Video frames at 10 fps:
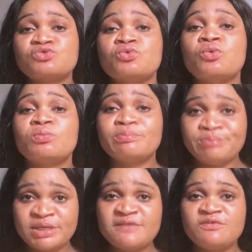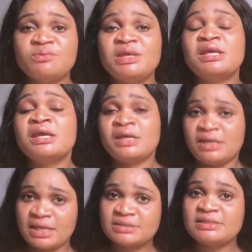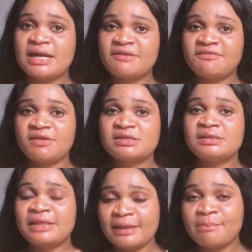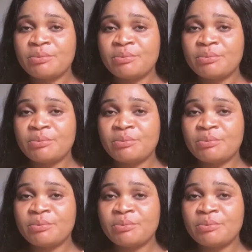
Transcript: So believe you me, yes, they are fake there,